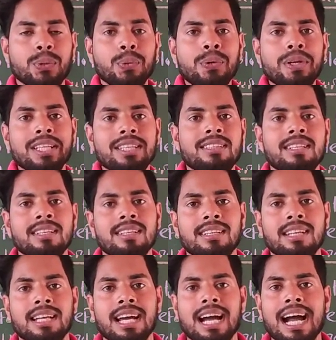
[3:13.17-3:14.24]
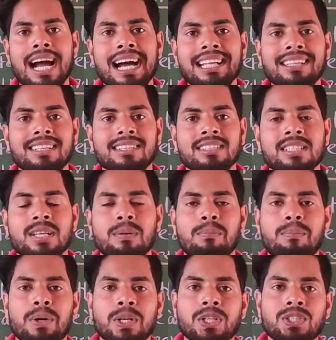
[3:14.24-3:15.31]
with others
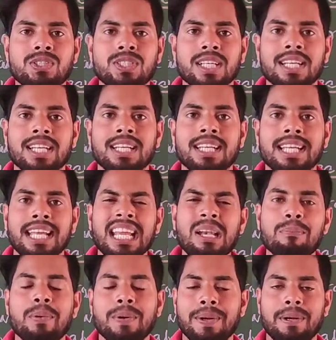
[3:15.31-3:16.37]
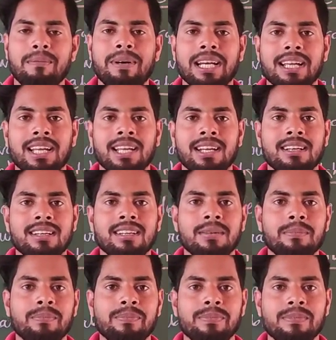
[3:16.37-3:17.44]
producer in foreign market.
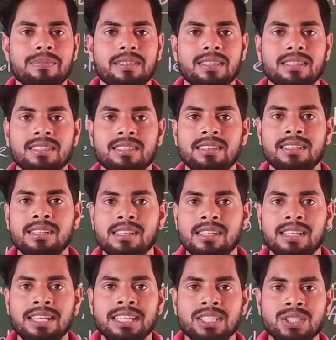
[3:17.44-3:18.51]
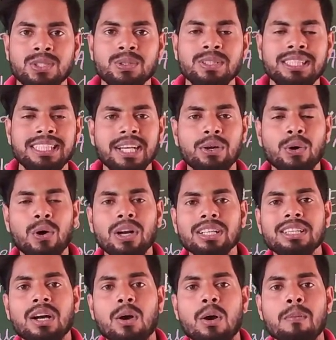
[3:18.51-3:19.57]
So they
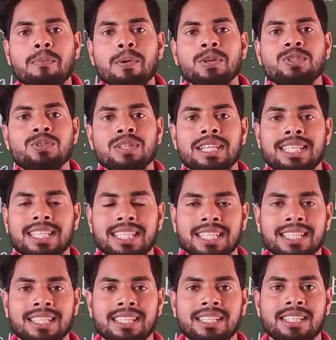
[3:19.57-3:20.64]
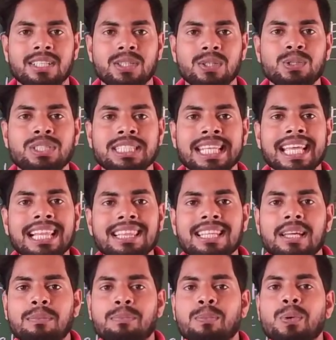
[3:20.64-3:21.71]
got the opportunity to sell
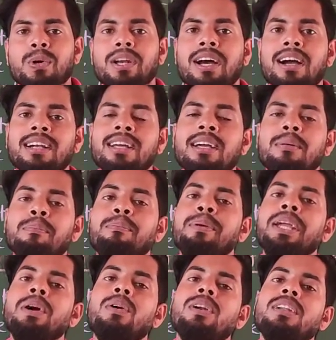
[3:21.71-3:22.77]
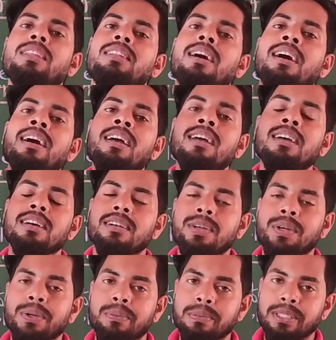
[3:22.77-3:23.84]
their product beyond the
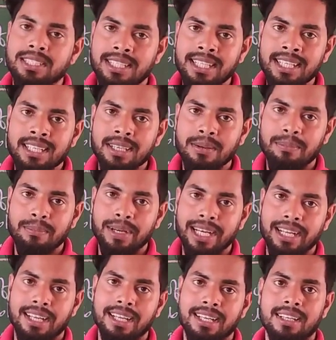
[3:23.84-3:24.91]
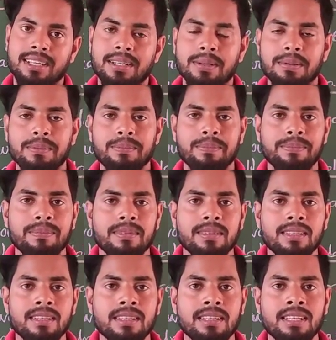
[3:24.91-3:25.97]
domestic market.
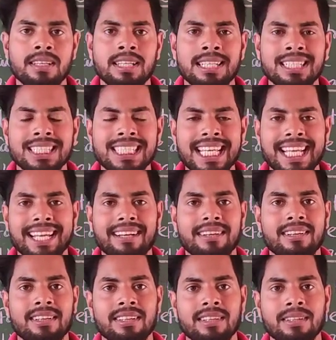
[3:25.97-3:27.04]
Second,